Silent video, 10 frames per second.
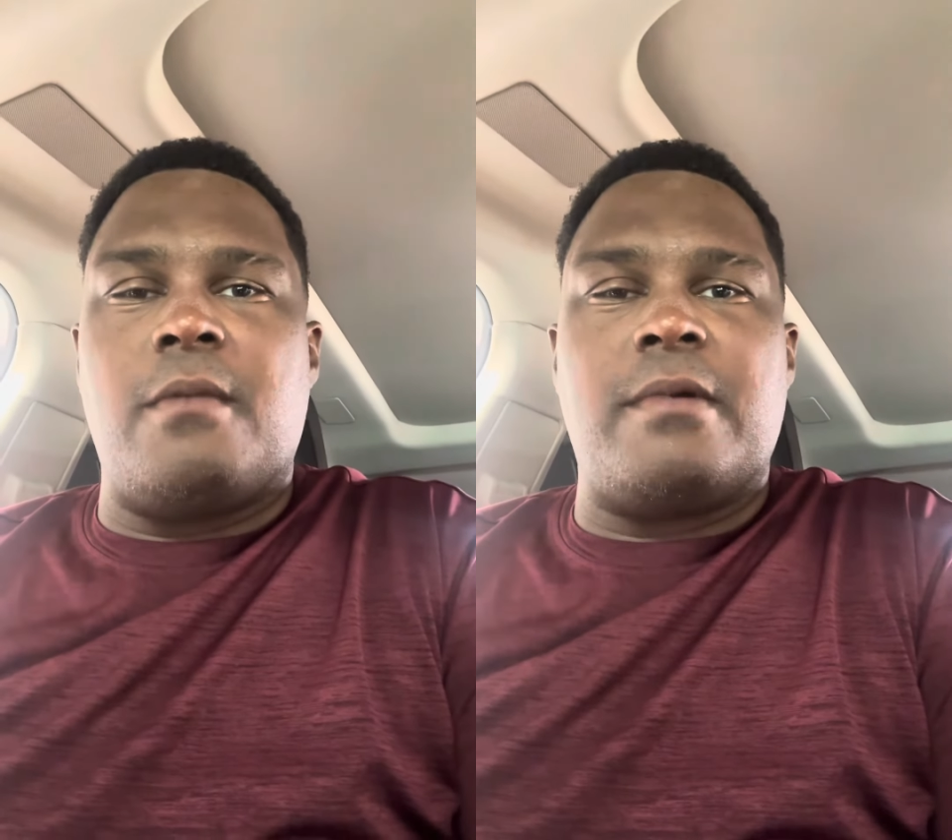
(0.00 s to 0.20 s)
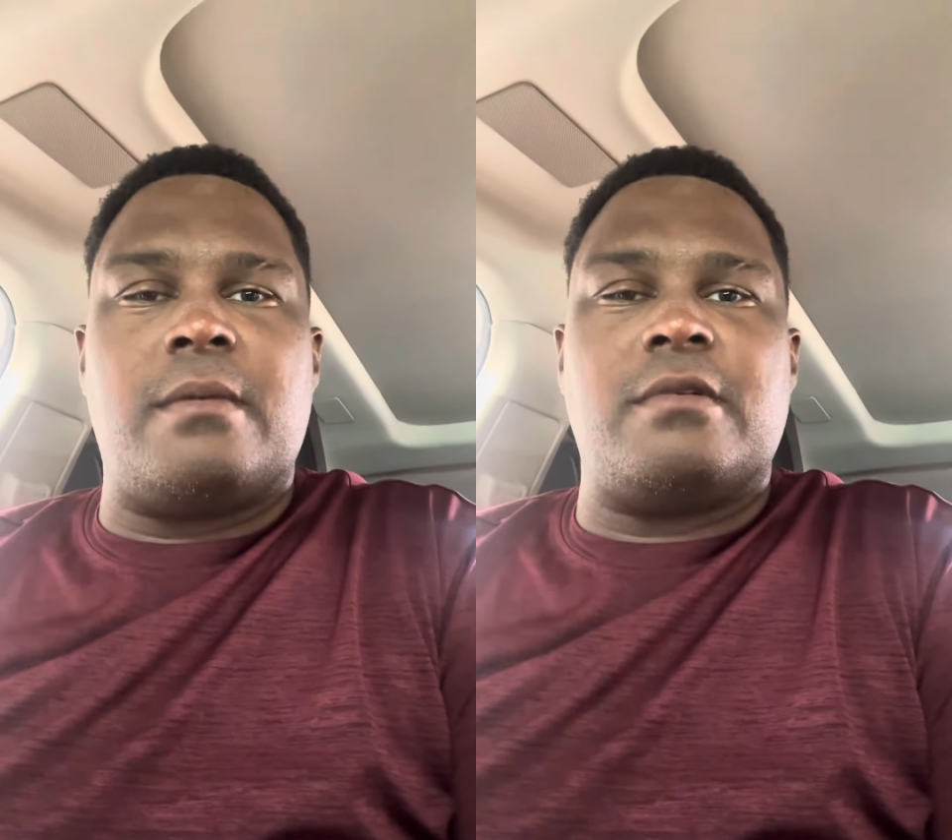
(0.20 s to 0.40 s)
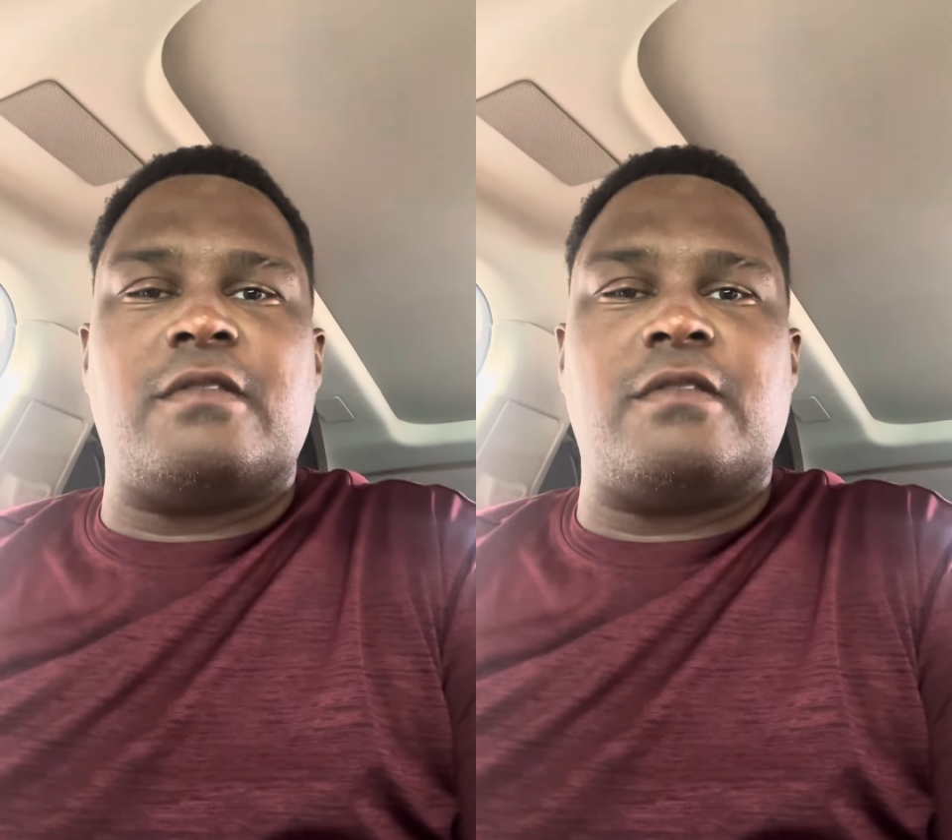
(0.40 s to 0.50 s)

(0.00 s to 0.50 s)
My number is